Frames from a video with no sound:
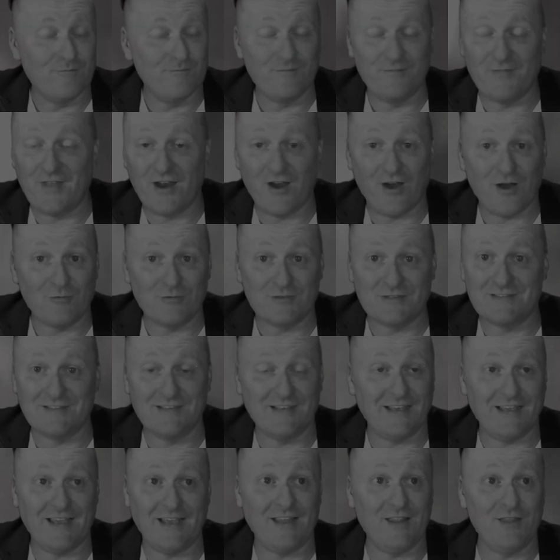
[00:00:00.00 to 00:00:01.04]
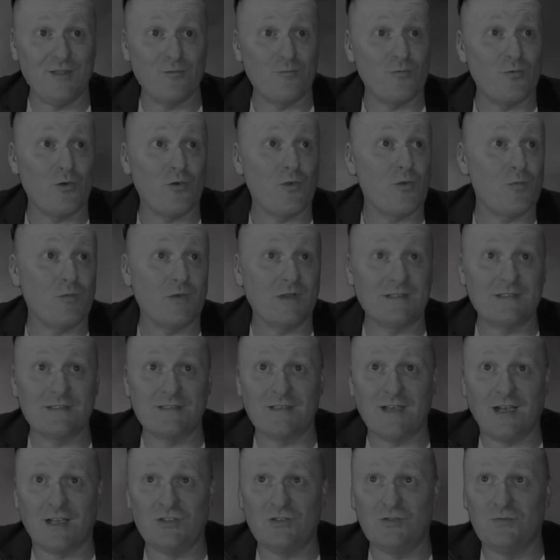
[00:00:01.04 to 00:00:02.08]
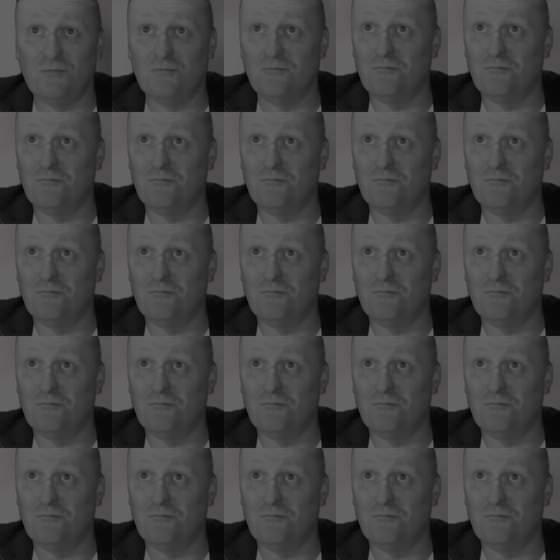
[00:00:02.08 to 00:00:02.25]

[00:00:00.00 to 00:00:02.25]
that I was in the room with such